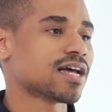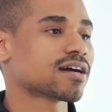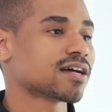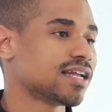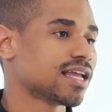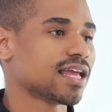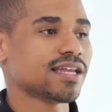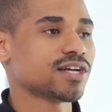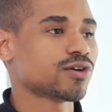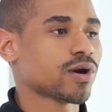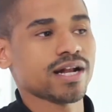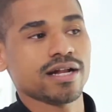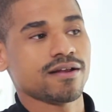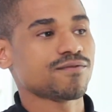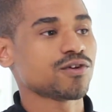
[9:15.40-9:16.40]
not going to get any
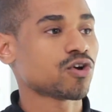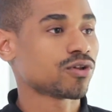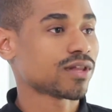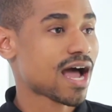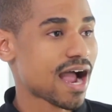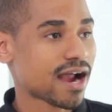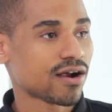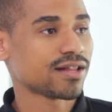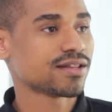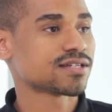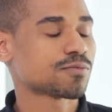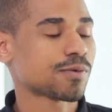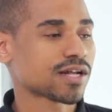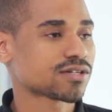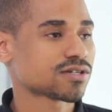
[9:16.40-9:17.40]
credit. If you're on the higher end of
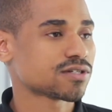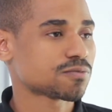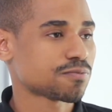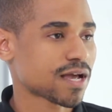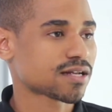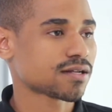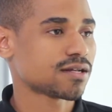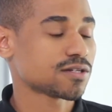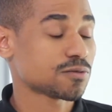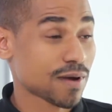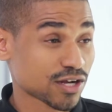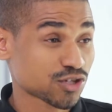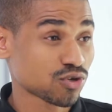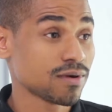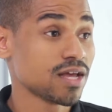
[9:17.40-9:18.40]
the
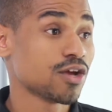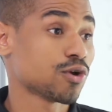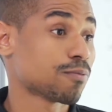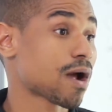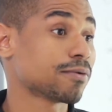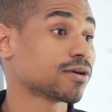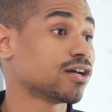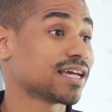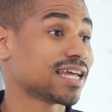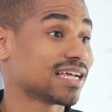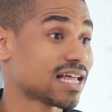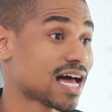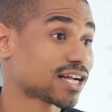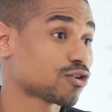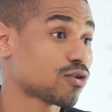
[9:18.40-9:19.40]
spectrum, you're probably going to get a
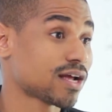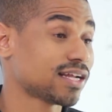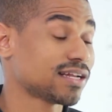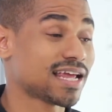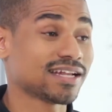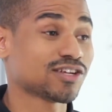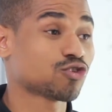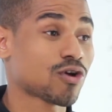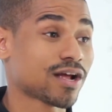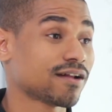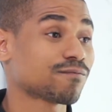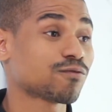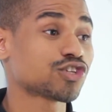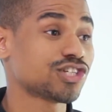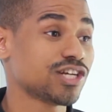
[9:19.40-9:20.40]
lot of credit and credit
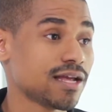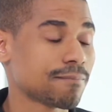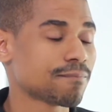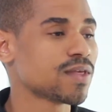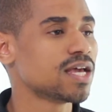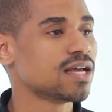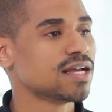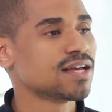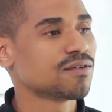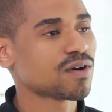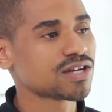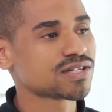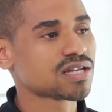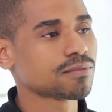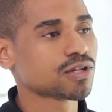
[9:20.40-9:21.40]
for cheap.
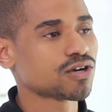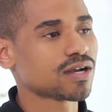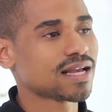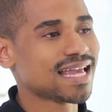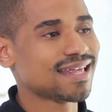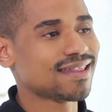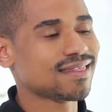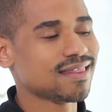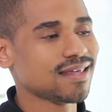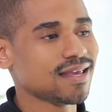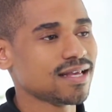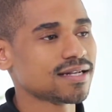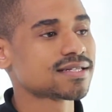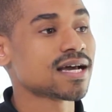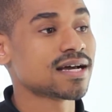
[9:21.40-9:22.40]
Very similar in
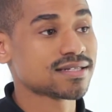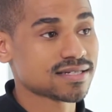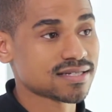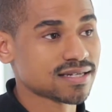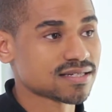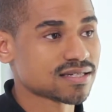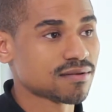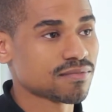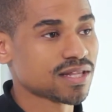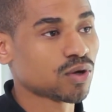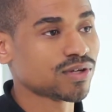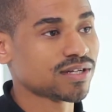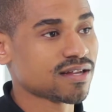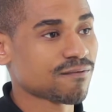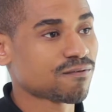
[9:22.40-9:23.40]
the DUNS system. The
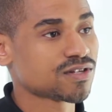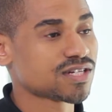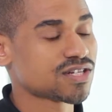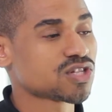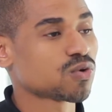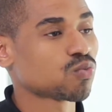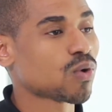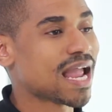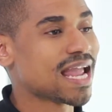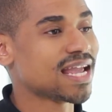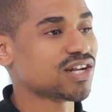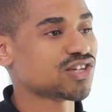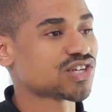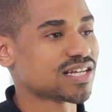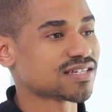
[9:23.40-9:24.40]
only difference is the
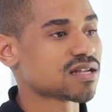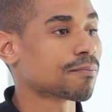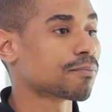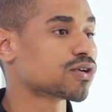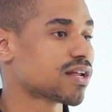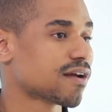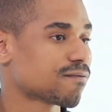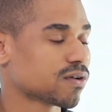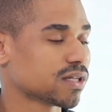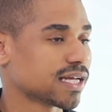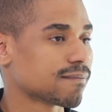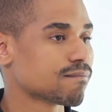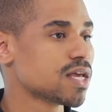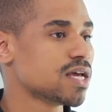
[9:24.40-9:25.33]
range is numbered differently.